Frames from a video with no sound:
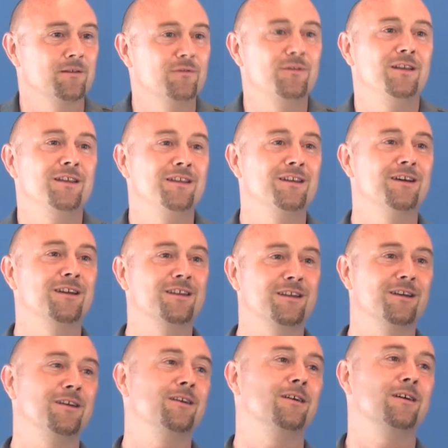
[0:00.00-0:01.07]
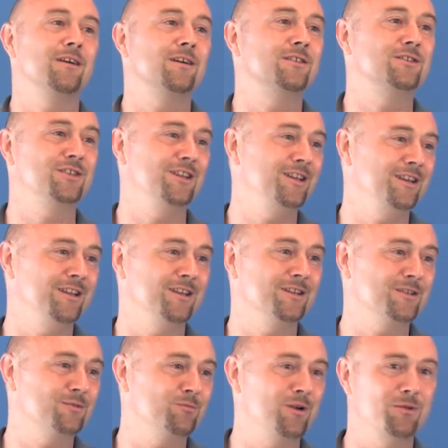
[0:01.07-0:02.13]
feeling like a, a,
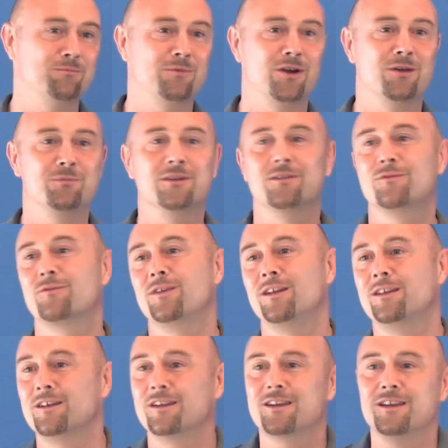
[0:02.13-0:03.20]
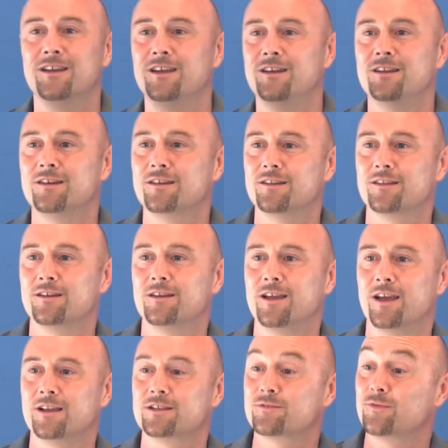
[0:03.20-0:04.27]
genius one moment and feeling like an idiot the
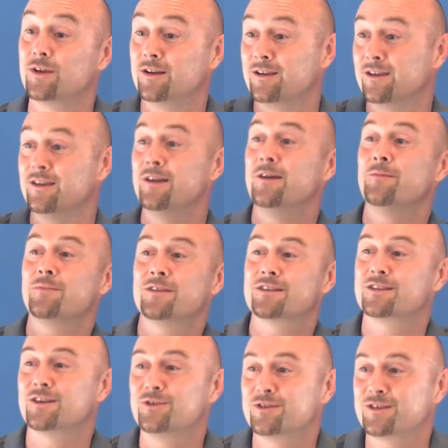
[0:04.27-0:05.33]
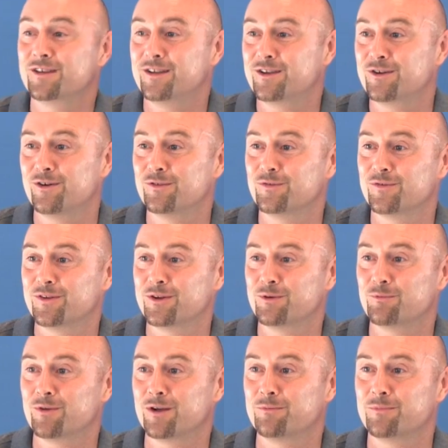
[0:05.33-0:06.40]
next, feeling socially
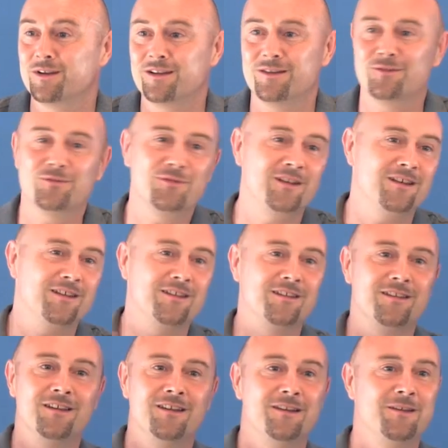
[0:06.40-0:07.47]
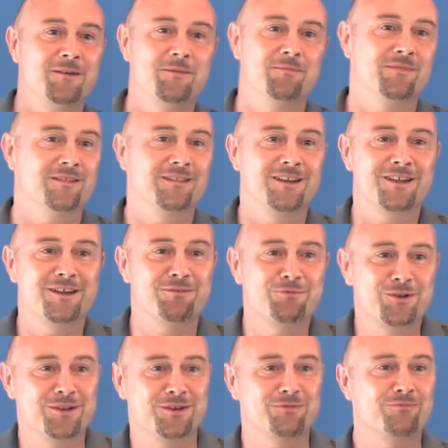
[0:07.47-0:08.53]
confident one minute and feeling like I
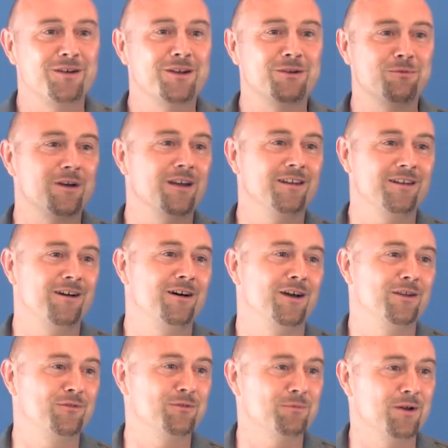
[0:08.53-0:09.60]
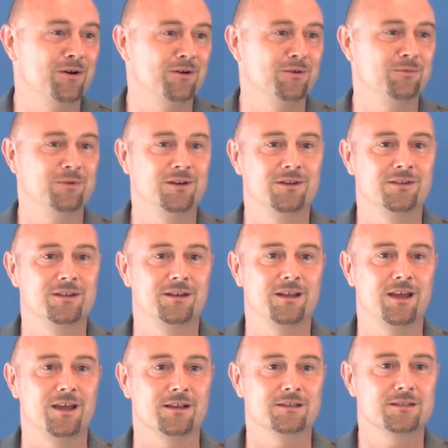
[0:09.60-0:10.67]
wanted to run away and hide from the whole world the
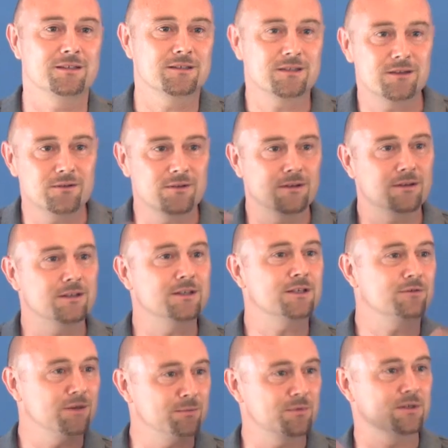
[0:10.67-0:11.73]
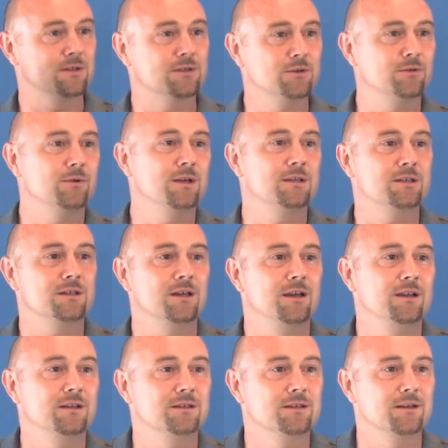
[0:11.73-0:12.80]
next. So the description's always
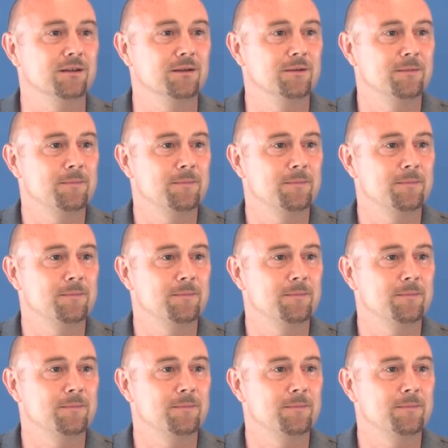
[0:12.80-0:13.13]
changing.